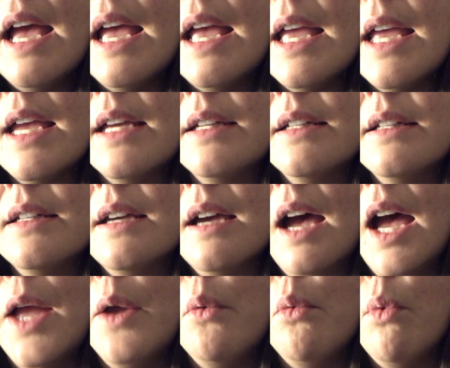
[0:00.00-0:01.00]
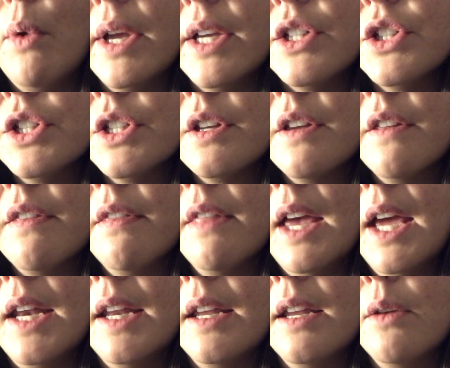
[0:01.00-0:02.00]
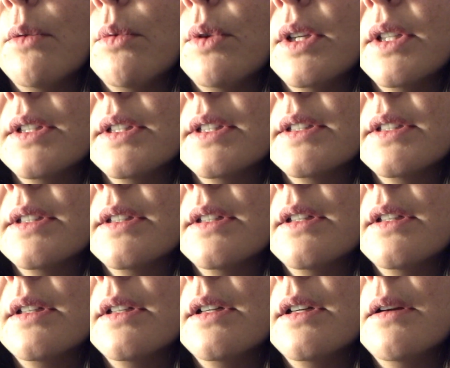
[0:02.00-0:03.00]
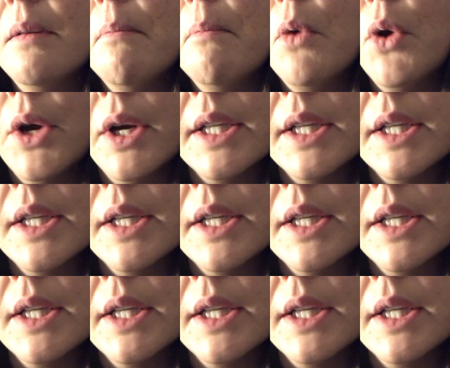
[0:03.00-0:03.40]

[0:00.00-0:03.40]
and I wish that it was more